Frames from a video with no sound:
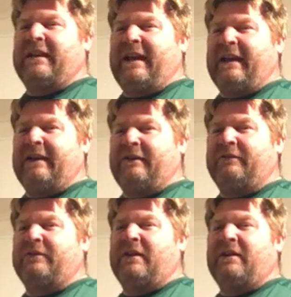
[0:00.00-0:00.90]

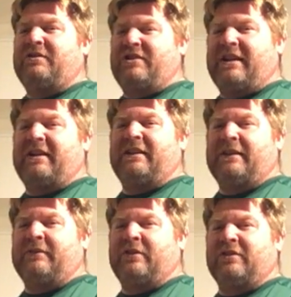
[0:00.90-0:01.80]
have chicken
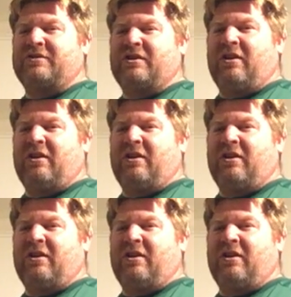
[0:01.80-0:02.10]
livers